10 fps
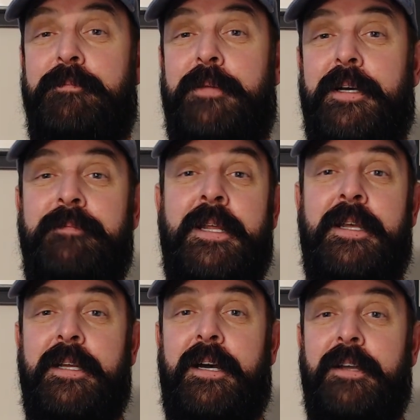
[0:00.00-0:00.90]
But
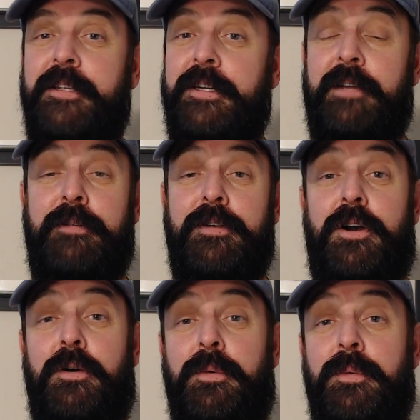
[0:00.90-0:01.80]
you never
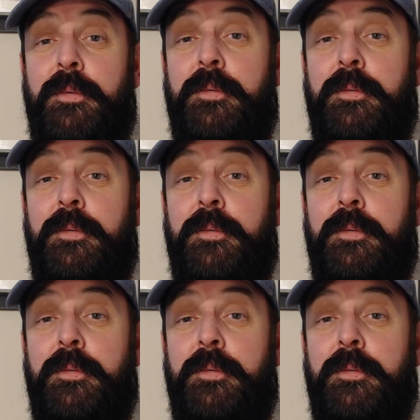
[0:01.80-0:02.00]
know.